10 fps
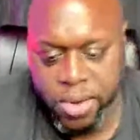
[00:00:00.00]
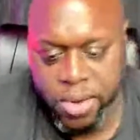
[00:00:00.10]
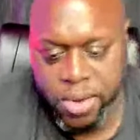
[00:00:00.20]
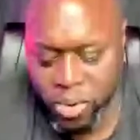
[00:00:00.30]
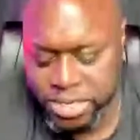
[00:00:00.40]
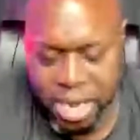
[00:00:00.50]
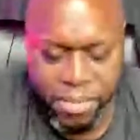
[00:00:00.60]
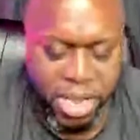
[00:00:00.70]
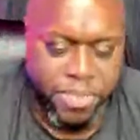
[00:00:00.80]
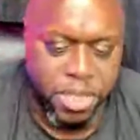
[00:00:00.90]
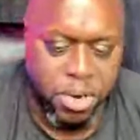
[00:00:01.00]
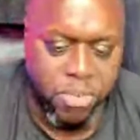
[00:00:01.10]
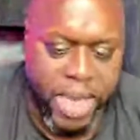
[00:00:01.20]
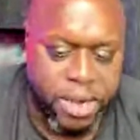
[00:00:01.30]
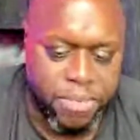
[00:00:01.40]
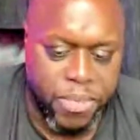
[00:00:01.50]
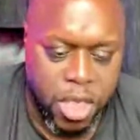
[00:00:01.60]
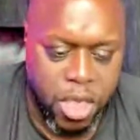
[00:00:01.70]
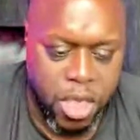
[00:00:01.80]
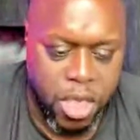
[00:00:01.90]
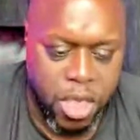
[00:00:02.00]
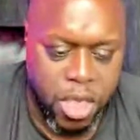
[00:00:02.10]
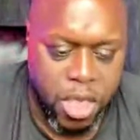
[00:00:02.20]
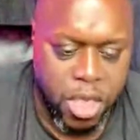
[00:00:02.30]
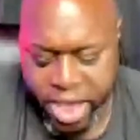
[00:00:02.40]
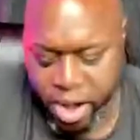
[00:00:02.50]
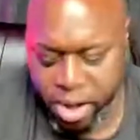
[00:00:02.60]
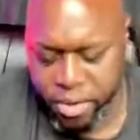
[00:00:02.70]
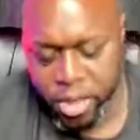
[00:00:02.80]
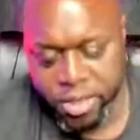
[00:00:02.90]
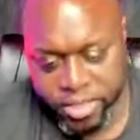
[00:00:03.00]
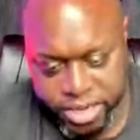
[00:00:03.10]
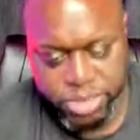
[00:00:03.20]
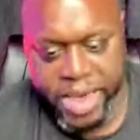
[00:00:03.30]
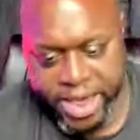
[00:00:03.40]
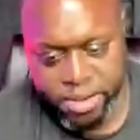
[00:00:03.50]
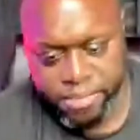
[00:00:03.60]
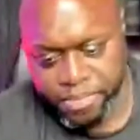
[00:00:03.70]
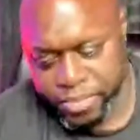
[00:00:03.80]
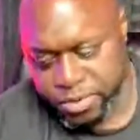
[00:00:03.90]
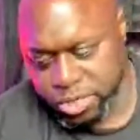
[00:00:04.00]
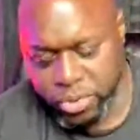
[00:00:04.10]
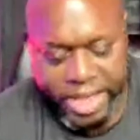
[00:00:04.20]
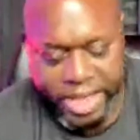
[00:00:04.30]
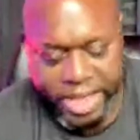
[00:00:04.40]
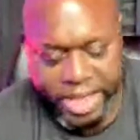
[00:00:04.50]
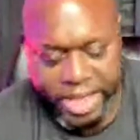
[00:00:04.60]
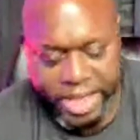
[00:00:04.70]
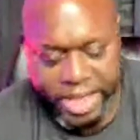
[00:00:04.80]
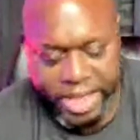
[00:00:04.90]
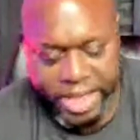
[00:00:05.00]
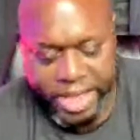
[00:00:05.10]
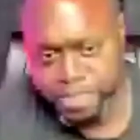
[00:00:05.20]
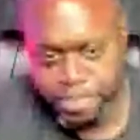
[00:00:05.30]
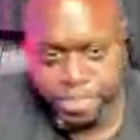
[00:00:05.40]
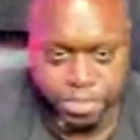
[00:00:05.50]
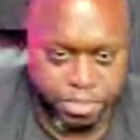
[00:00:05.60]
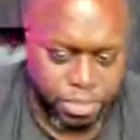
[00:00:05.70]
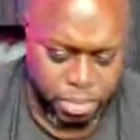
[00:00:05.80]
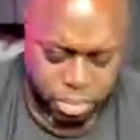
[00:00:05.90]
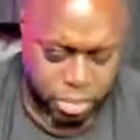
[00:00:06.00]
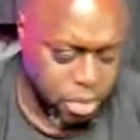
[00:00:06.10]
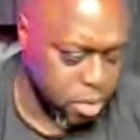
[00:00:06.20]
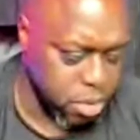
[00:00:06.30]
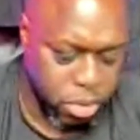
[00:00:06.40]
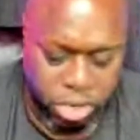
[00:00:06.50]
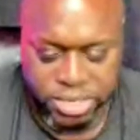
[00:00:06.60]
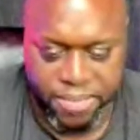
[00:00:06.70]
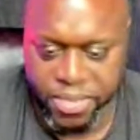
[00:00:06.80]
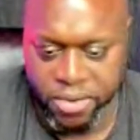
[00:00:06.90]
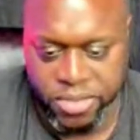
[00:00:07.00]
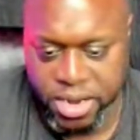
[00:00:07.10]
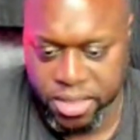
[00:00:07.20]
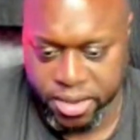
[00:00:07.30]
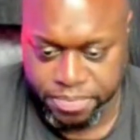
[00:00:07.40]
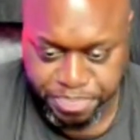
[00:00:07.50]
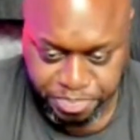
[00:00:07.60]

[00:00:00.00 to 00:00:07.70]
about what's coming up in the new Madden. You can compare this Madden to last year's Madden. You can do the same thing with anything.